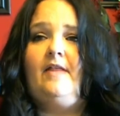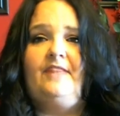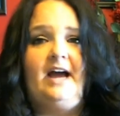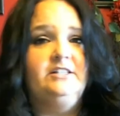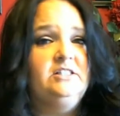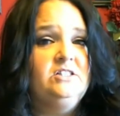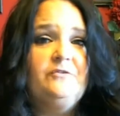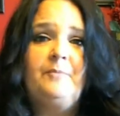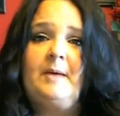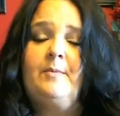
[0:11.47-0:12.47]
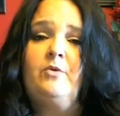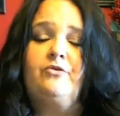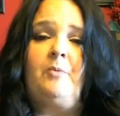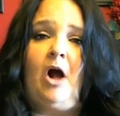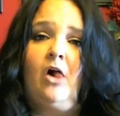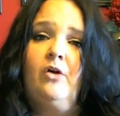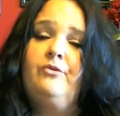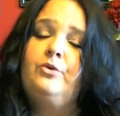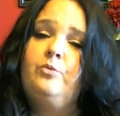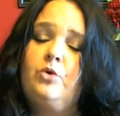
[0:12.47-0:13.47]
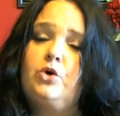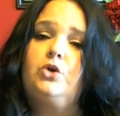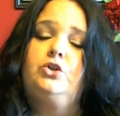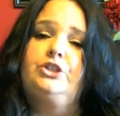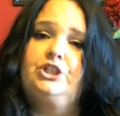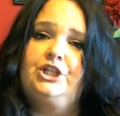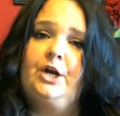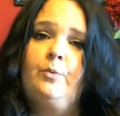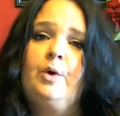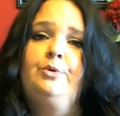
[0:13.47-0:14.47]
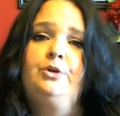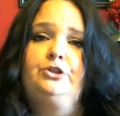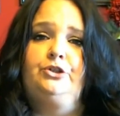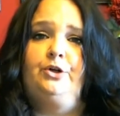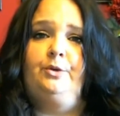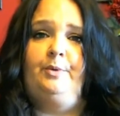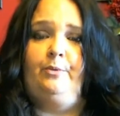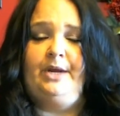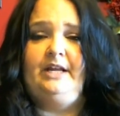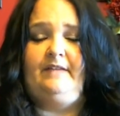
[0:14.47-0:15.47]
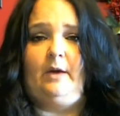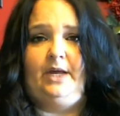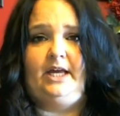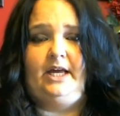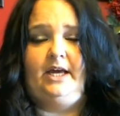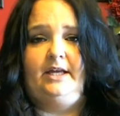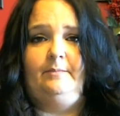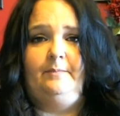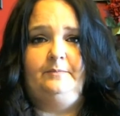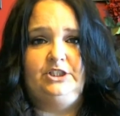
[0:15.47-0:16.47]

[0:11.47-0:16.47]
Thousands of people from all over the world share what books they're going to be reading that weekend